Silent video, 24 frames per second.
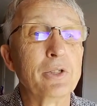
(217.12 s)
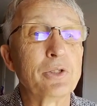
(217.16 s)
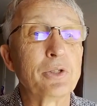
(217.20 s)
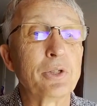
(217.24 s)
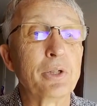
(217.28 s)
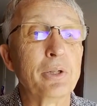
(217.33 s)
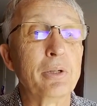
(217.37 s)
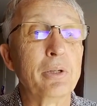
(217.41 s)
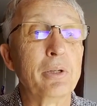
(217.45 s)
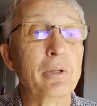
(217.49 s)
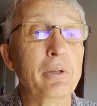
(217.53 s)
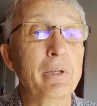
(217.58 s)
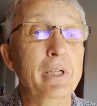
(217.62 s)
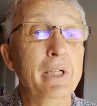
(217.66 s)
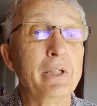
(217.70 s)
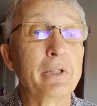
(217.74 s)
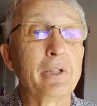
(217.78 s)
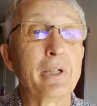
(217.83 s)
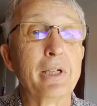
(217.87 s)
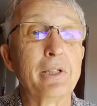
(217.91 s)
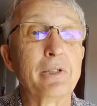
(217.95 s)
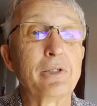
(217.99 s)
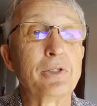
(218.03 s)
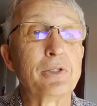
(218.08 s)
So
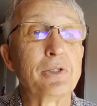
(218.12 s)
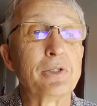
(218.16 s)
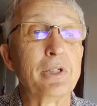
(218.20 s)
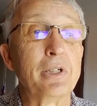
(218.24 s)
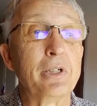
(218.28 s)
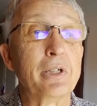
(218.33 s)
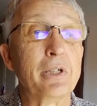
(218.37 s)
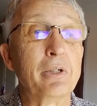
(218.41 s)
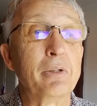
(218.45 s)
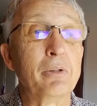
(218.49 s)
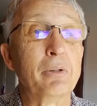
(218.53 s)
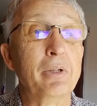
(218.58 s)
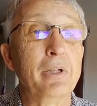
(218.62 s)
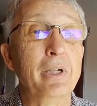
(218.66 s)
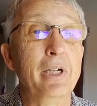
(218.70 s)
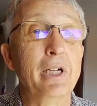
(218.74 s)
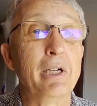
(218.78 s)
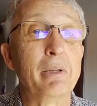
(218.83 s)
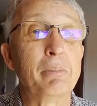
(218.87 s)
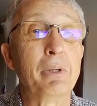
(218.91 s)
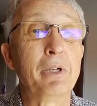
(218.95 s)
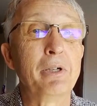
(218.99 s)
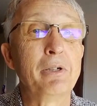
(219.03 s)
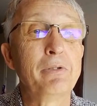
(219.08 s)
it gets uh,
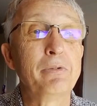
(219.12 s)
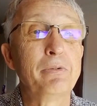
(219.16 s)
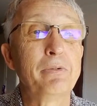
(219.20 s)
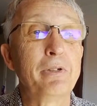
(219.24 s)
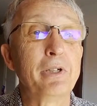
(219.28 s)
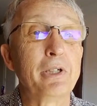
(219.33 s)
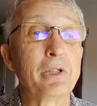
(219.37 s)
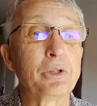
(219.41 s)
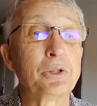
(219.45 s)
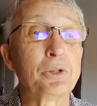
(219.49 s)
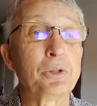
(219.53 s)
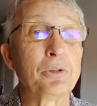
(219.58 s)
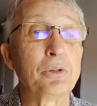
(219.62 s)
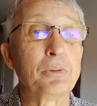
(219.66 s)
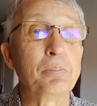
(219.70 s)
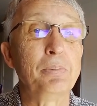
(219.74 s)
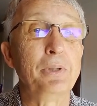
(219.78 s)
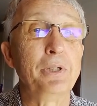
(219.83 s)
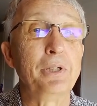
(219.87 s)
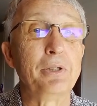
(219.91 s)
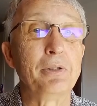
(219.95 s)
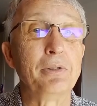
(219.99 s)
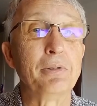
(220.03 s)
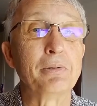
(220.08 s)
airborne for a short
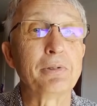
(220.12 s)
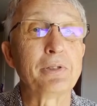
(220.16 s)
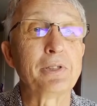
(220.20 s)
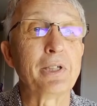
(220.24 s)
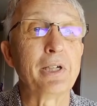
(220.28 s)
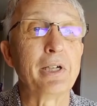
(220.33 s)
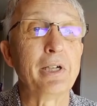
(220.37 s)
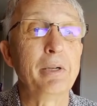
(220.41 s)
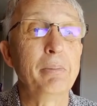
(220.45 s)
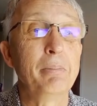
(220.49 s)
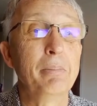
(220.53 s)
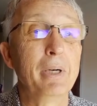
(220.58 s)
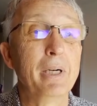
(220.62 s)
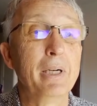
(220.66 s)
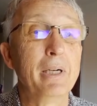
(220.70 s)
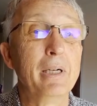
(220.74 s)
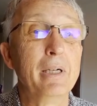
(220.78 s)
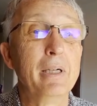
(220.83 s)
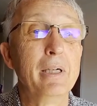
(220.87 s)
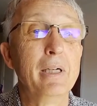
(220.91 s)
period of time.